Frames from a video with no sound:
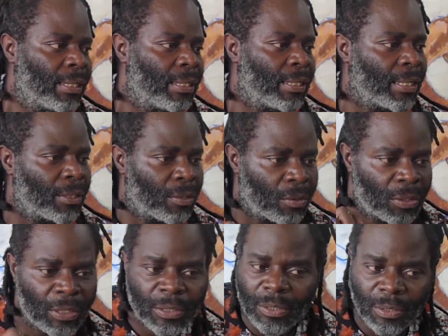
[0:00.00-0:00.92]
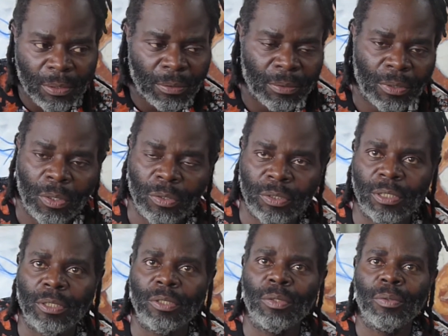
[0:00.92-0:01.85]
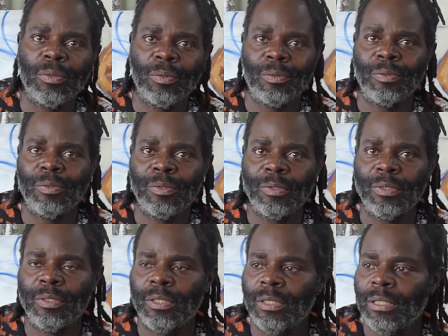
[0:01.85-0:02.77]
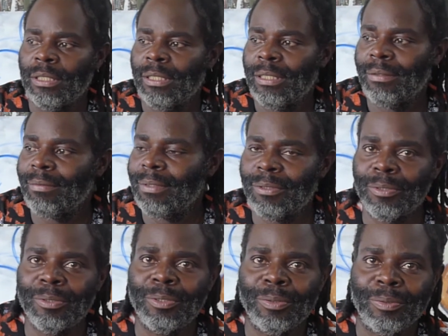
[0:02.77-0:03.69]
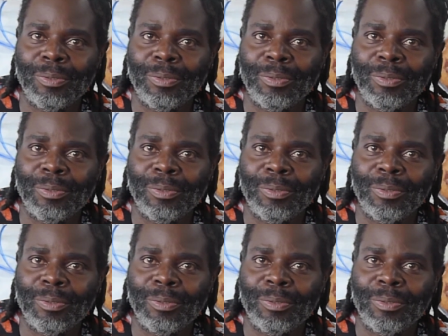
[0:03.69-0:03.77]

Landlord is closed the door. What do you do?